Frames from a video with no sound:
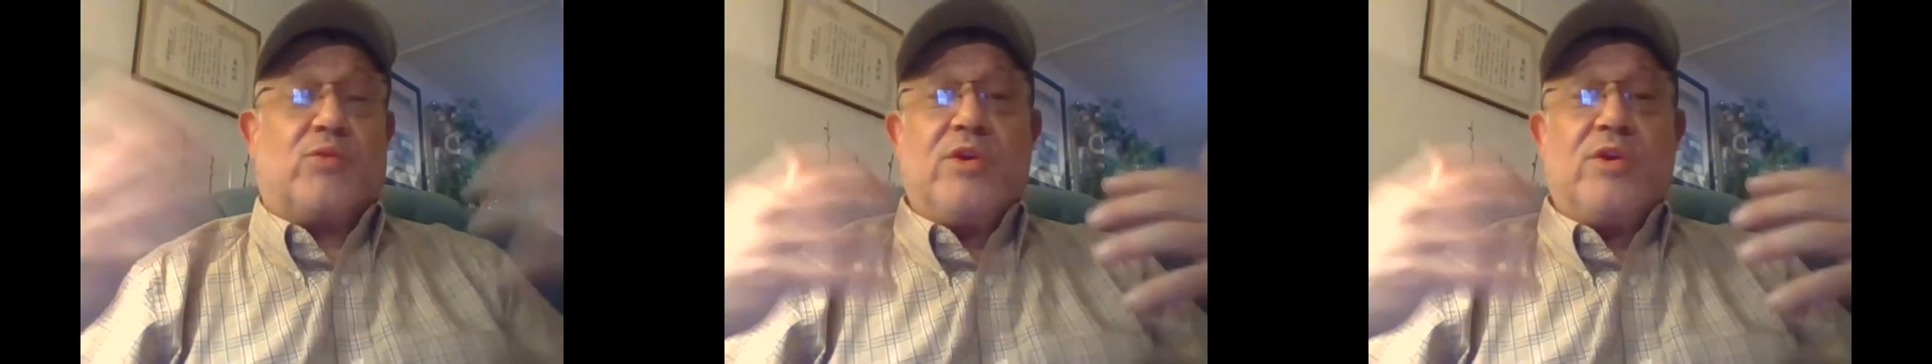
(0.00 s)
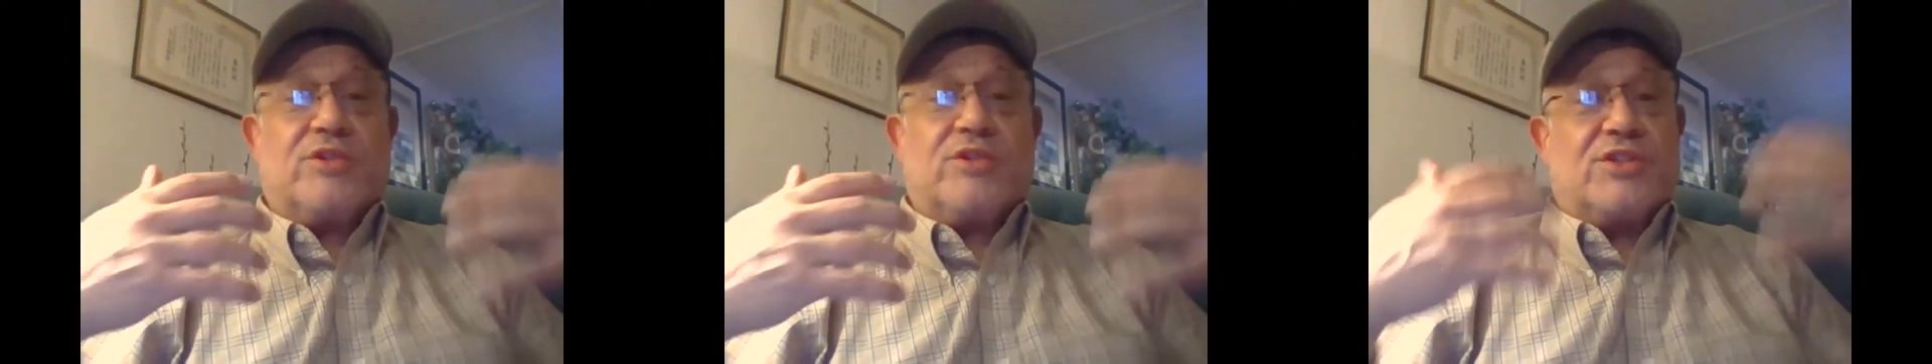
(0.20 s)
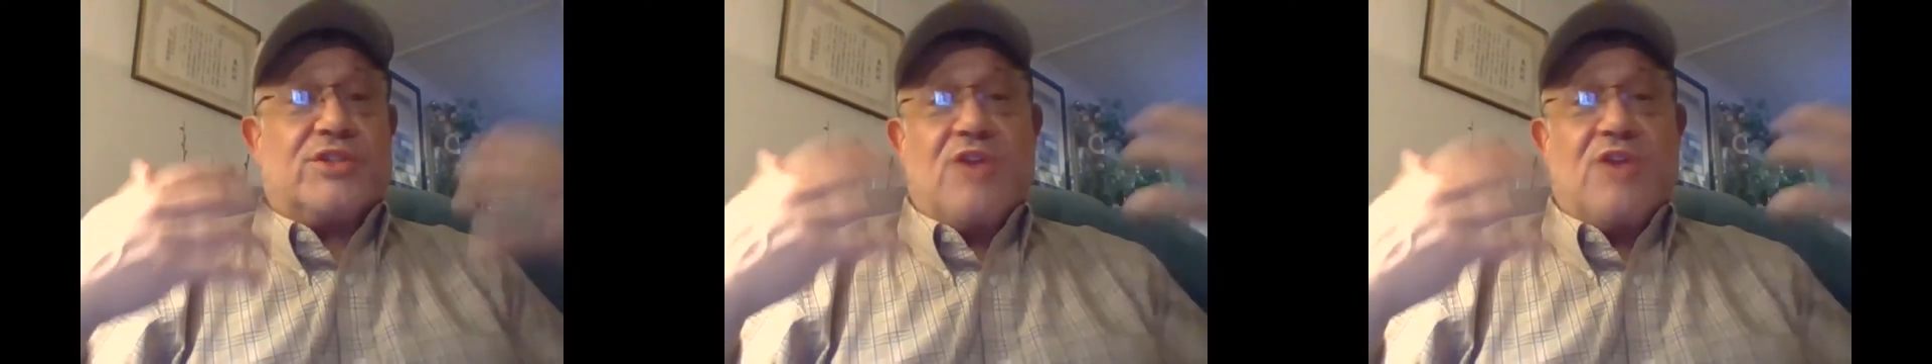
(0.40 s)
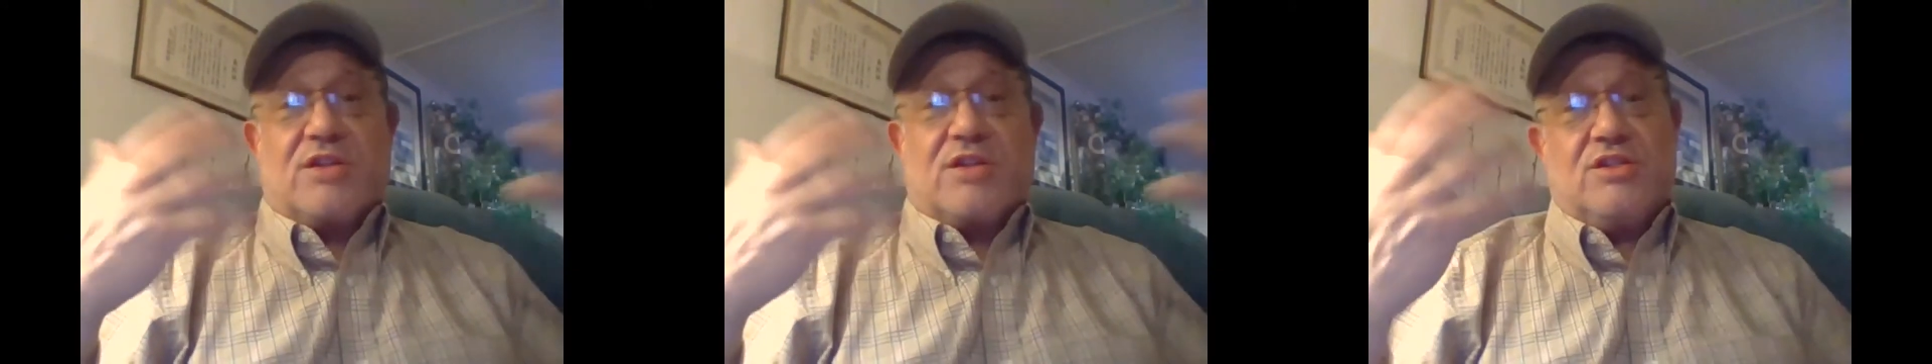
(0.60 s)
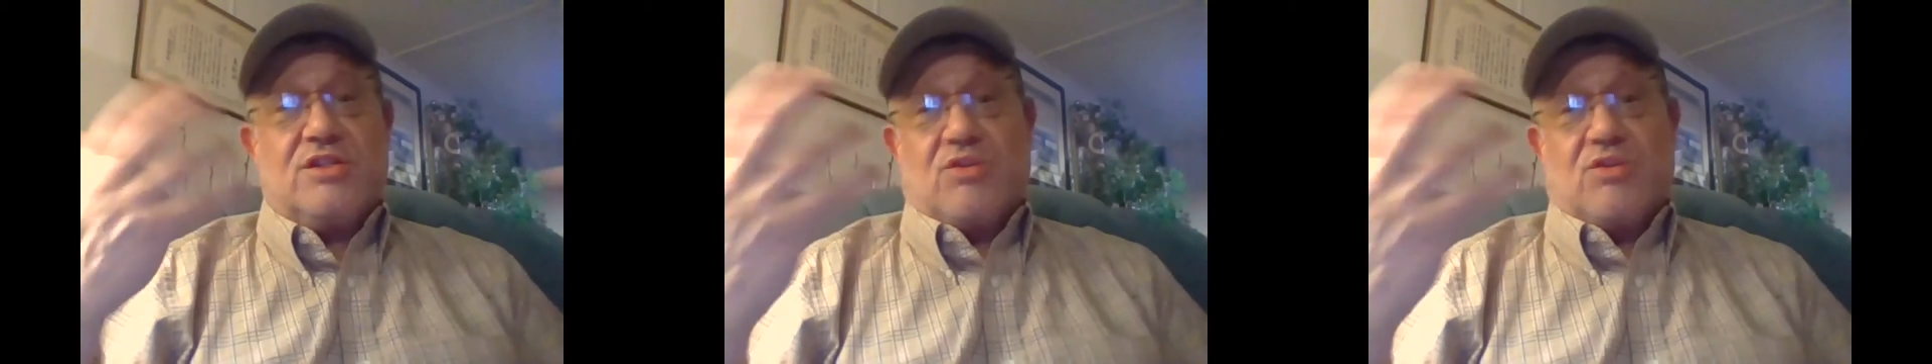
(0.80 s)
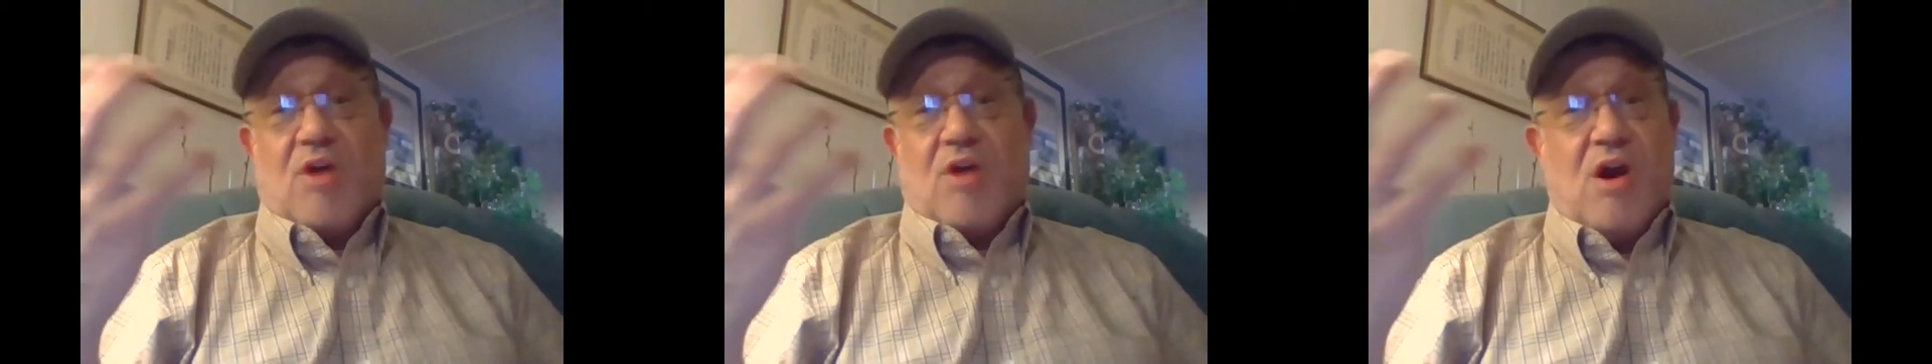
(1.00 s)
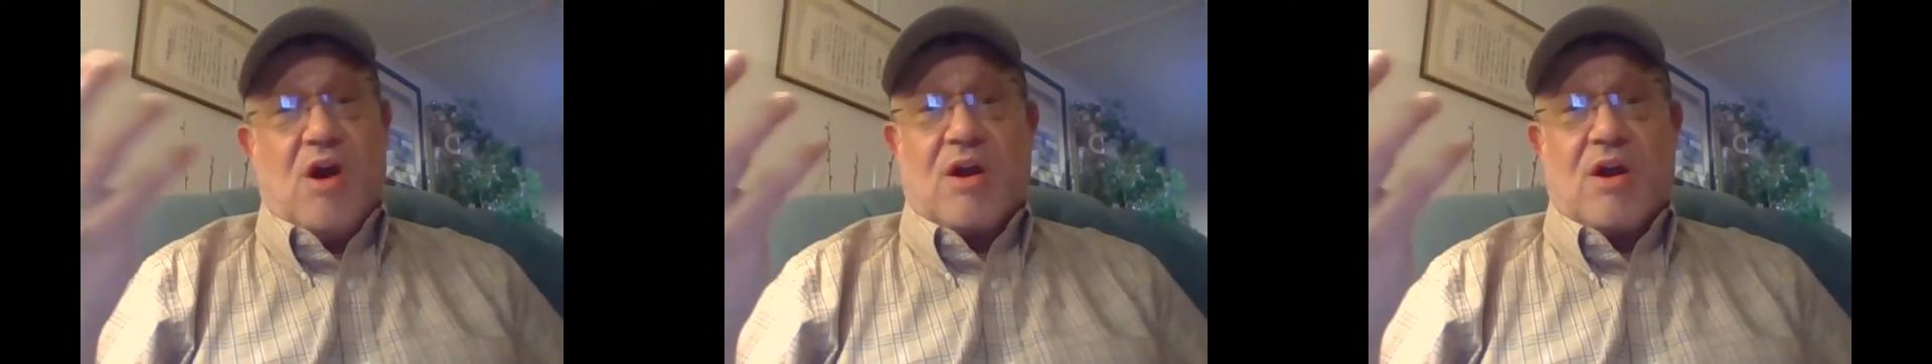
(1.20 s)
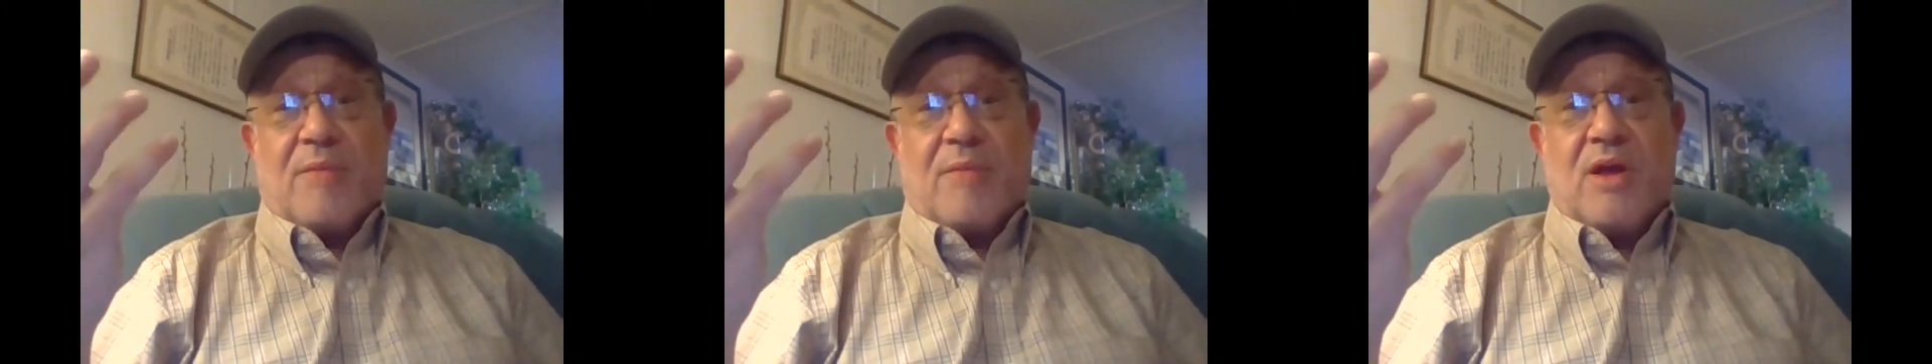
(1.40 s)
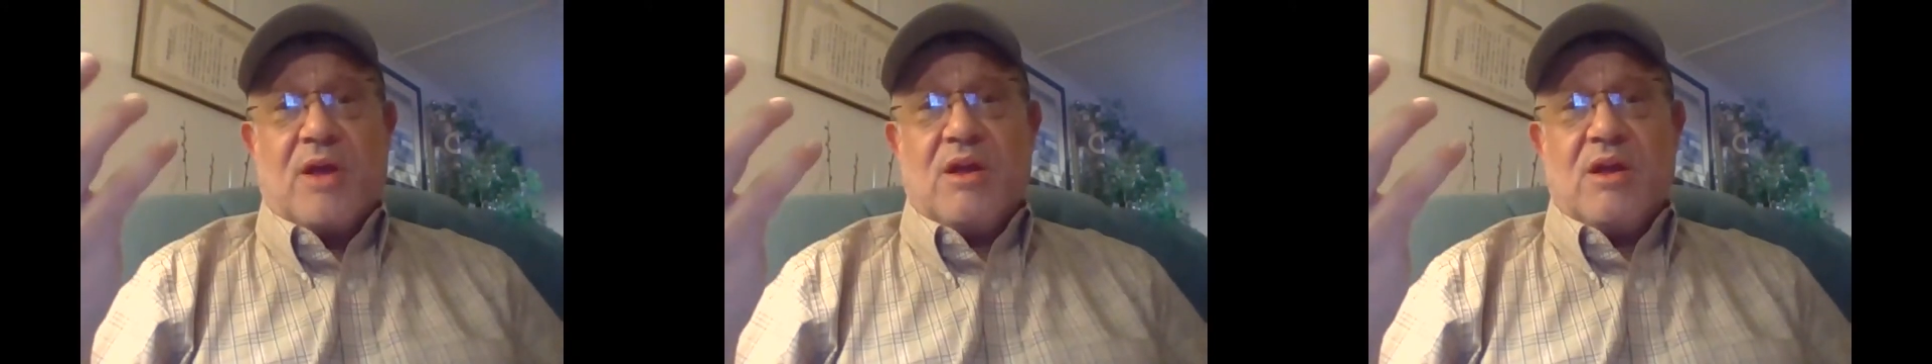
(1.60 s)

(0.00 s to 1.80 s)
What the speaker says: we are just not to do harm.